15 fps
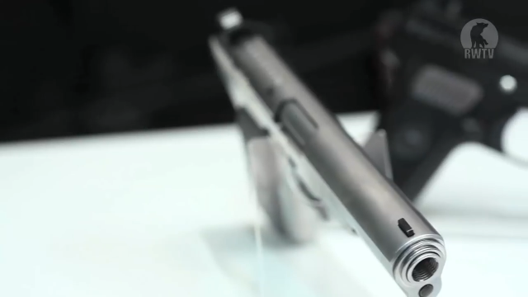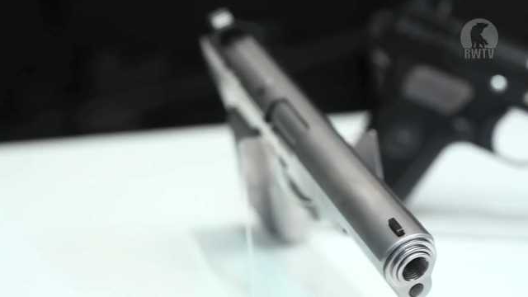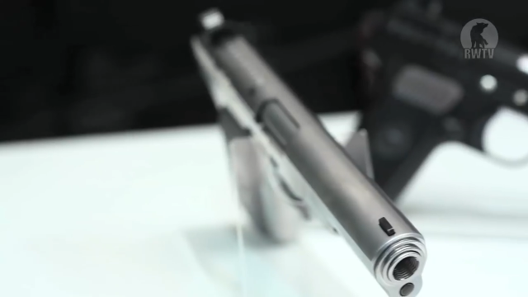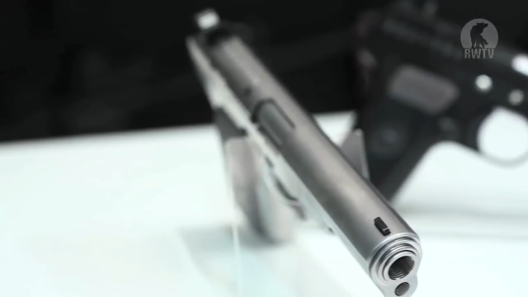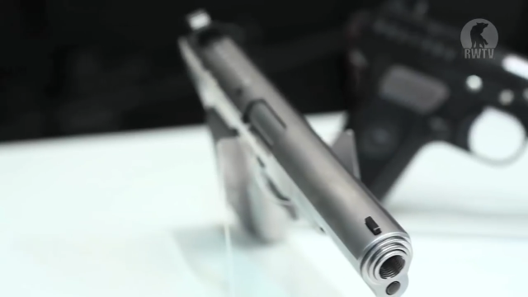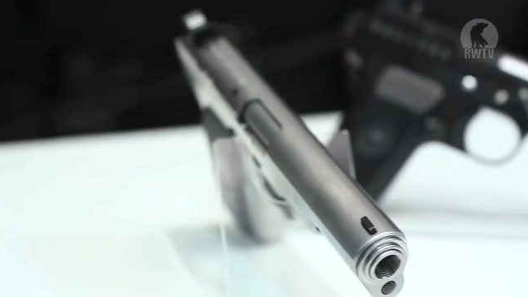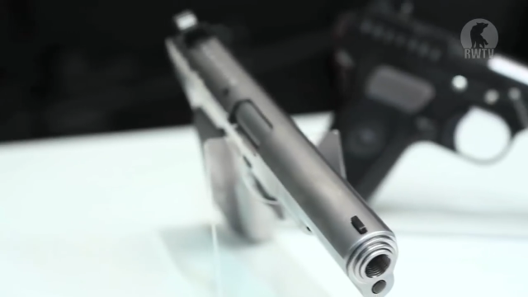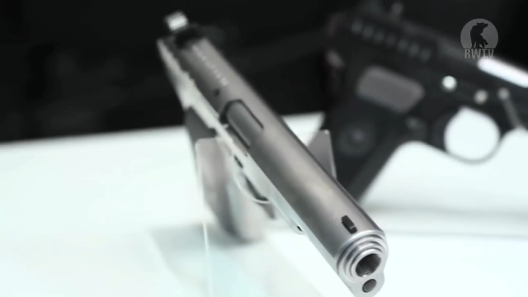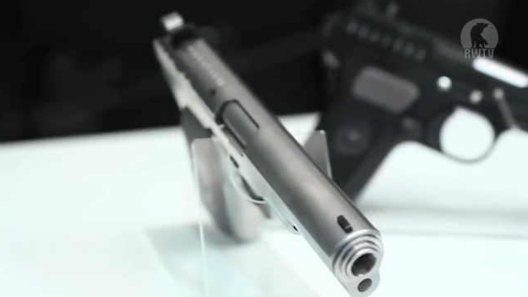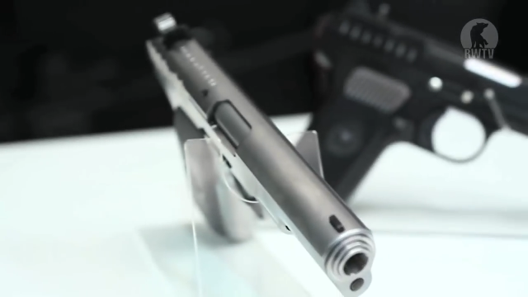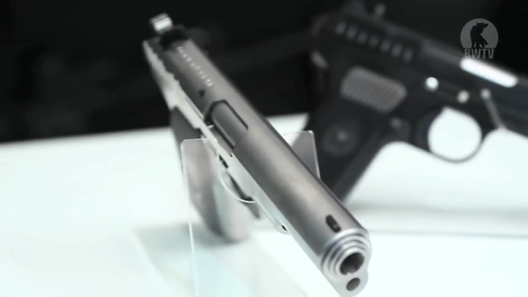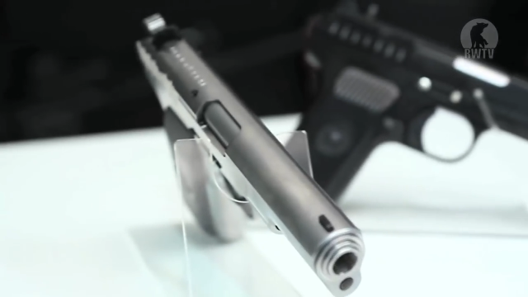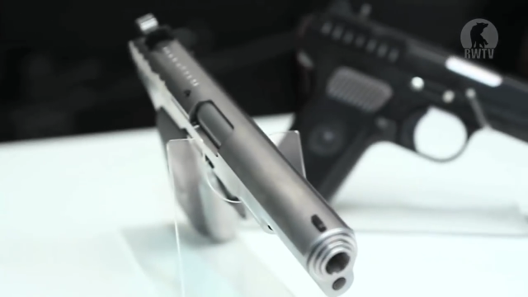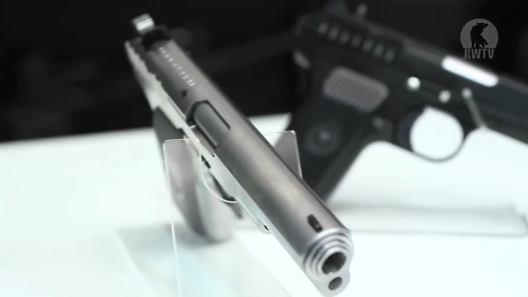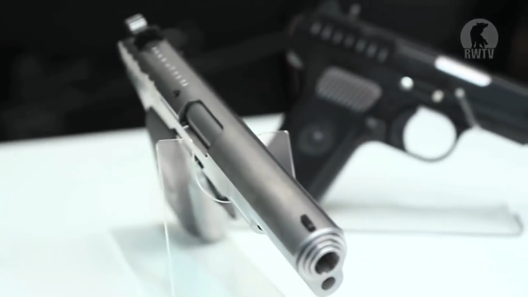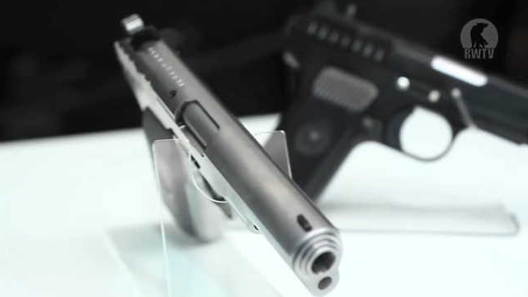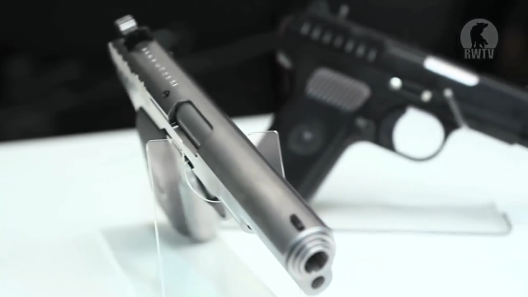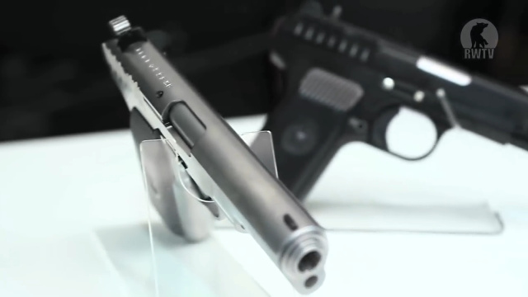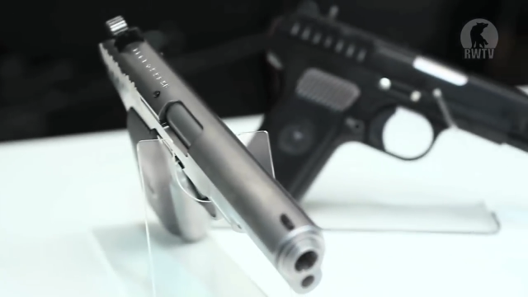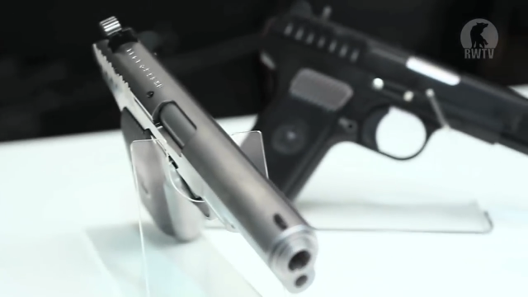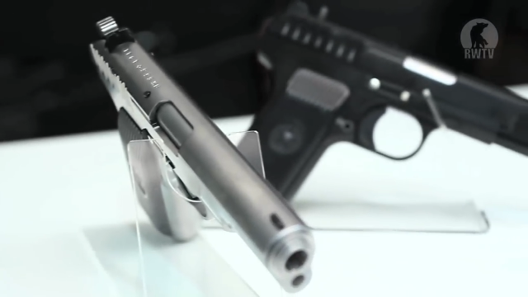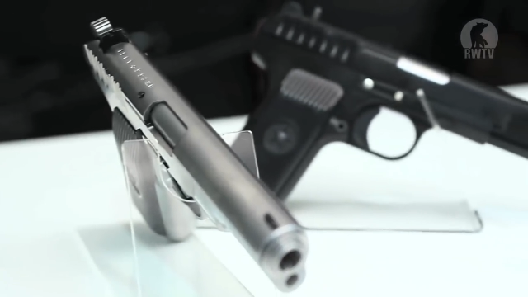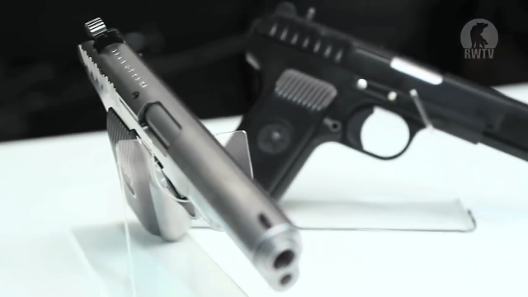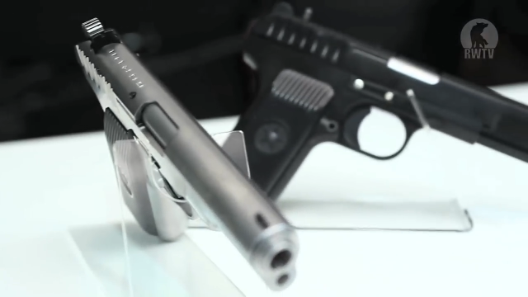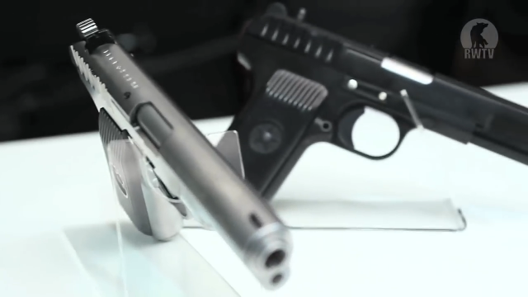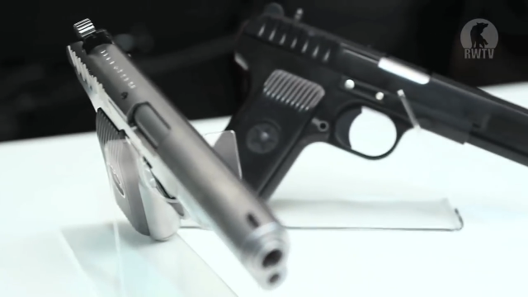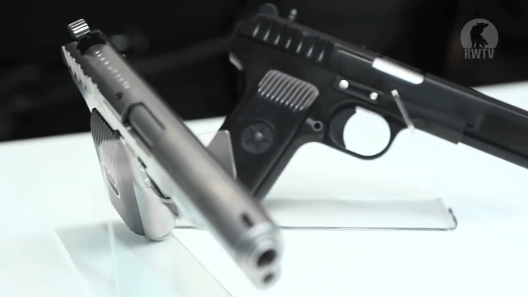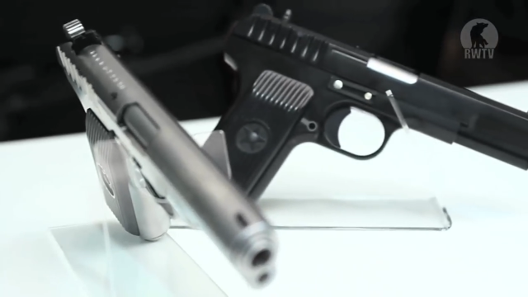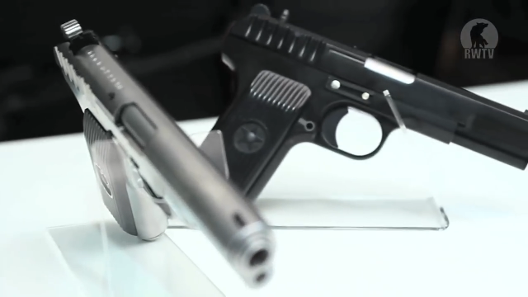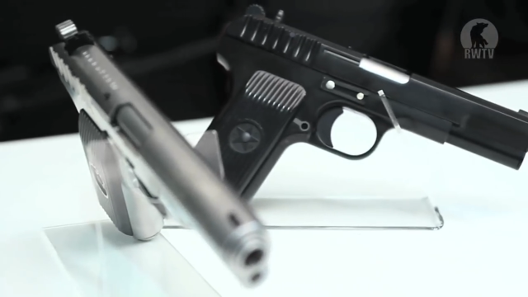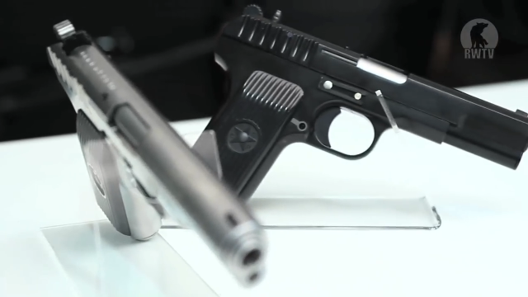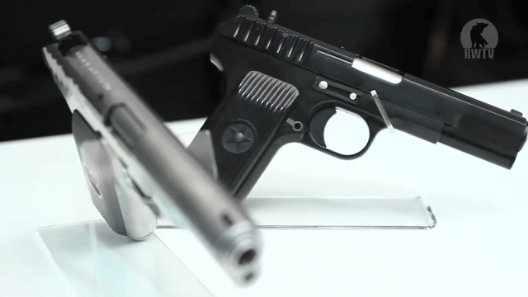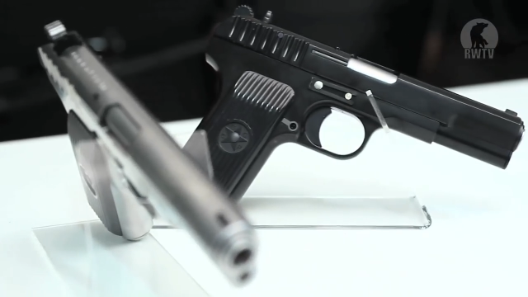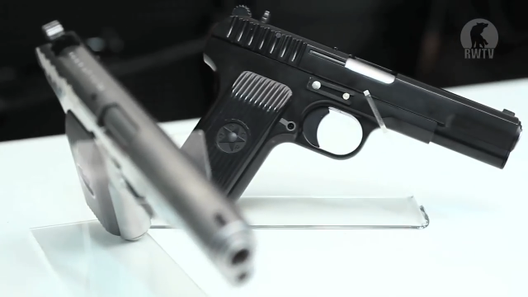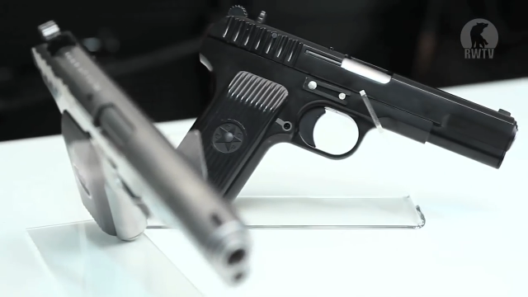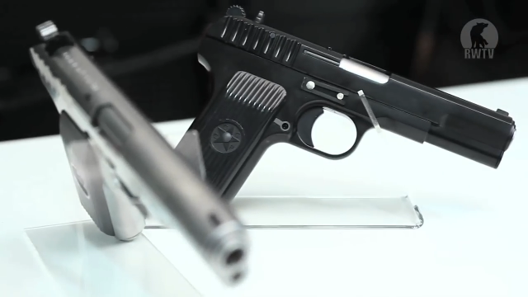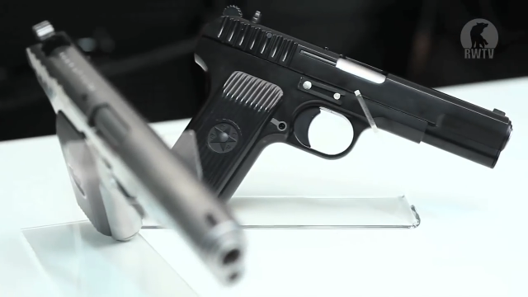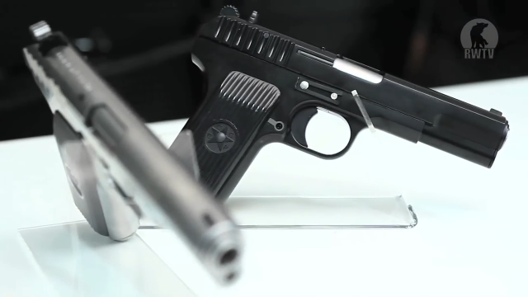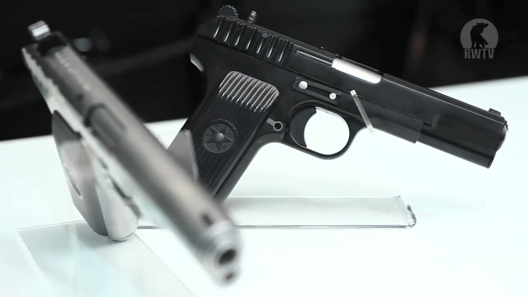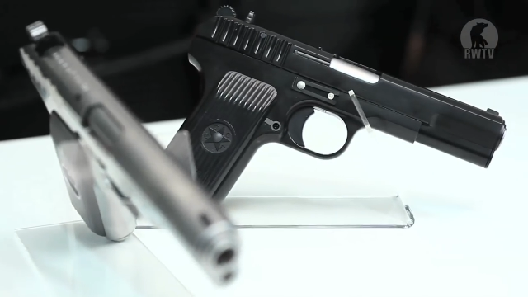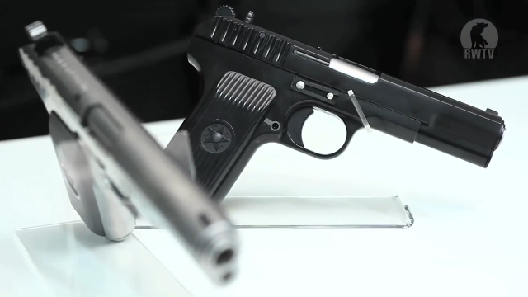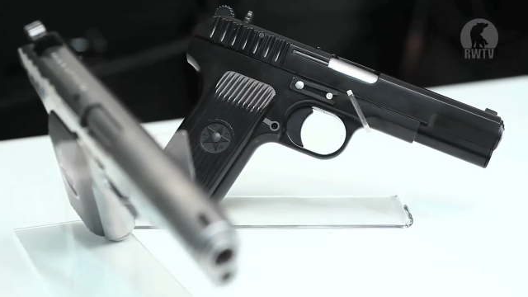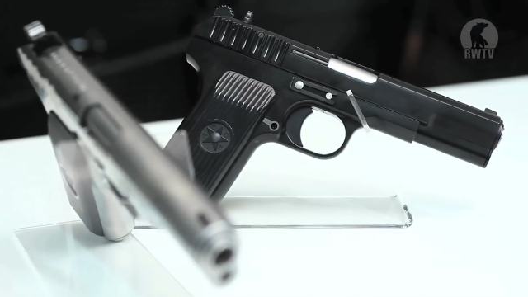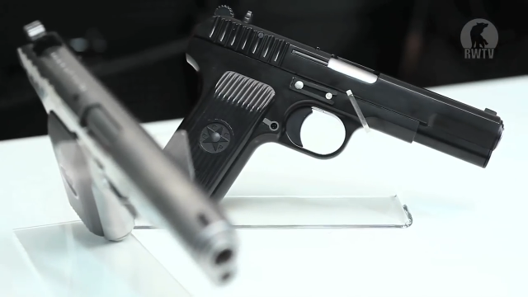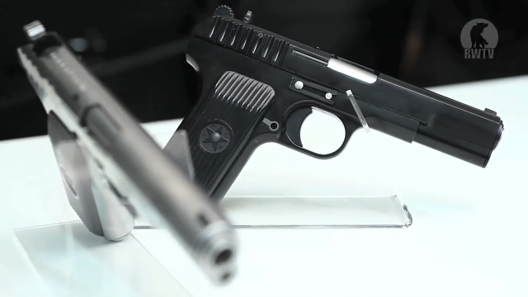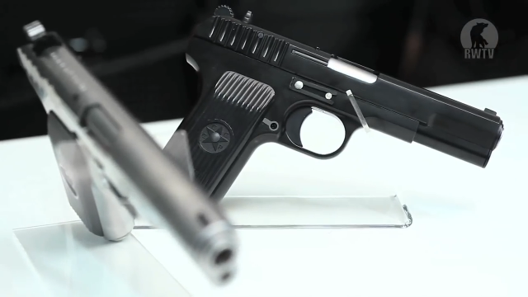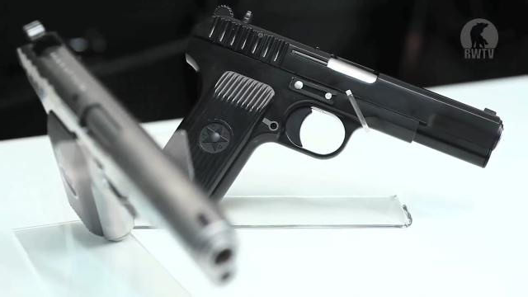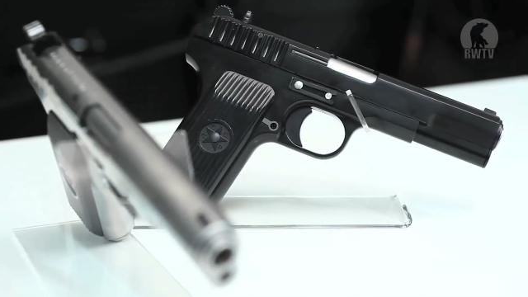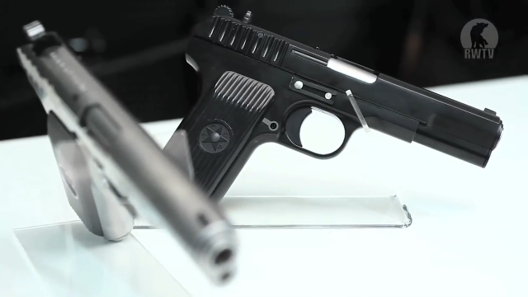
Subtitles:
Nobody's mouth can be seen.